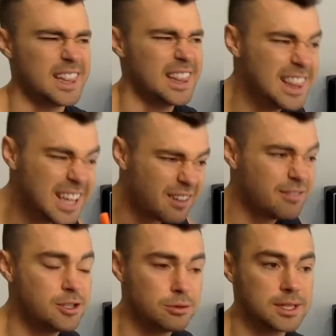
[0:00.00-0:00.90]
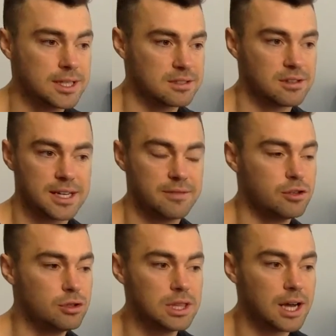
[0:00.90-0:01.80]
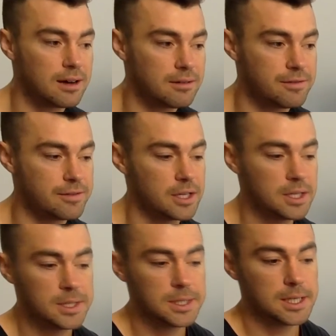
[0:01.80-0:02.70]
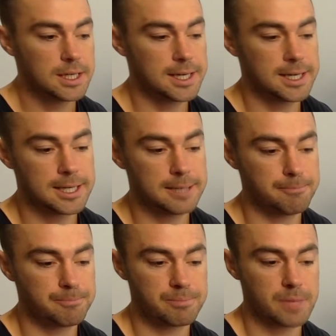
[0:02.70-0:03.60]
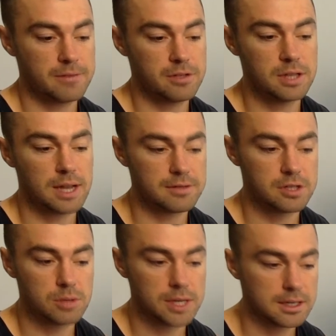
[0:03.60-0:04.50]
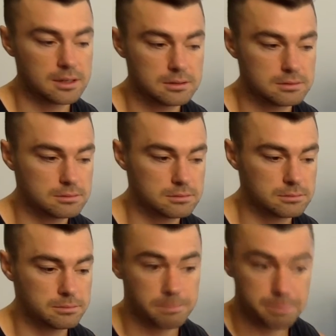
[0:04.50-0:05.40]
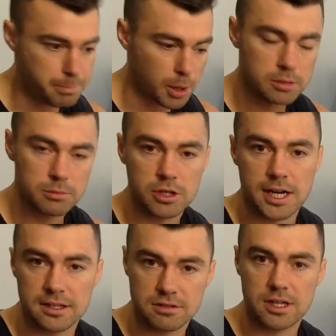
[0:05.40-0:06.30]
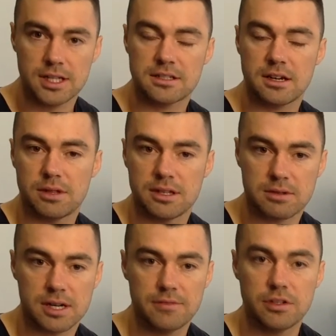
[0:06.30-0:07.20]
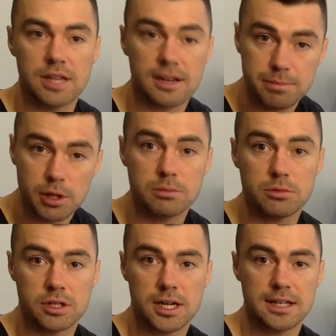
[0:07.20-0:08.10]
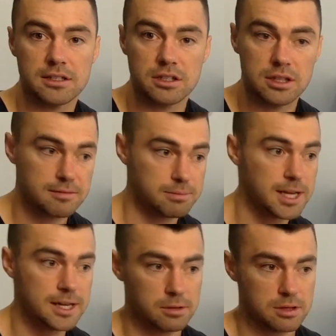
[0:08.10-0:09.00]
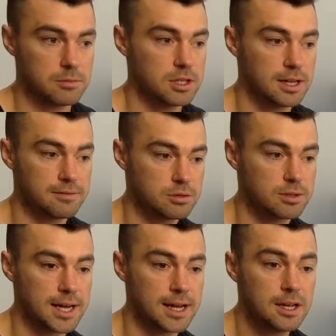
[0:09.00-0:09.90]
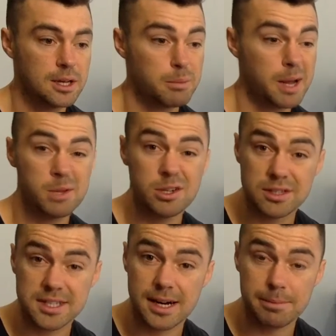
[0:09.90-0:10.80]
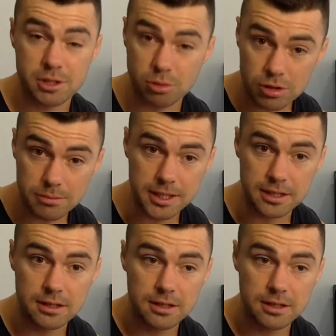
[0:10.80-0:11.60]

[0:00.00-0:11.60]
I love doing this, like if you love, um, if you love doing Pokemon cards, right? Let's go with this one. If you love Pokemon cards and you love playing with them, you love doing that, maybe you could set up a tournament.